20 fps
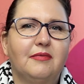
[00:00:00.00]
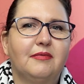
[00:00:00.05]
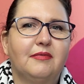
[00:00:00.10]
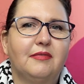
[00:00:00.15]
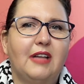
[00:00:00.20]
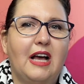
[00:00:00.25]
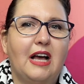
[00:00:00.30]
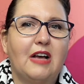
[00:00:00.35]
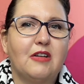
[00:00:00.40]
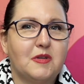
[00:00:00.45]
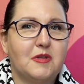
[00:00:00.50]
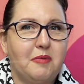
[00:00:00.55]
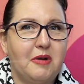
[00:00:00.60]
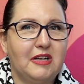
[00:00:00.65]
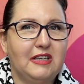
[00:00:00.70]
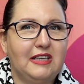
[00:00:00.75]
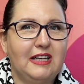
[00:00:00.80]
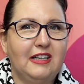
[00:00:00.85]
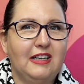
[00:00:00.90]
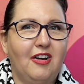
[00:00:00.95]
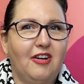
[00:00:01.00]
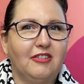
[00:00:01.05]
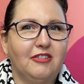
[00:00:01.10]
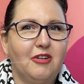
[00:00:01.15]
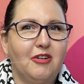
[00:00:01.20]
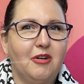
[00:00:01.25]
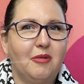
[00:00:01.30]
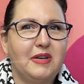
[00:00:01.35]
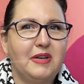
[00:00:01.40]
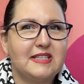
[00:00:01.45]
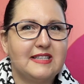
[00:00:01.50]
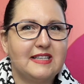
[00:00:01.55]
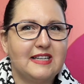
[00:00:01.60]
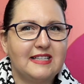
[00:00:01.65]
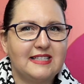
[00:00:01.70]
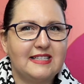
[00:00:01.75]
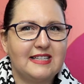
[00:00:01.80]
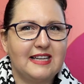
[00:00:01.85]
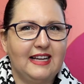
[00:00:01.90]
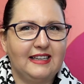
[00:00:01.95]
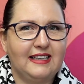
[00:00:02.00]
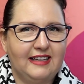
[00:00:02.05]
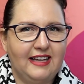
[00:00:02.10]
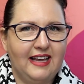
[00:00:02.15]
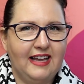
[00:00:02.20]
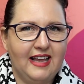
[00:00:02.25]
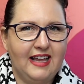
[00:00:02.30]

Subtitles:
Now, spotlight on your business and take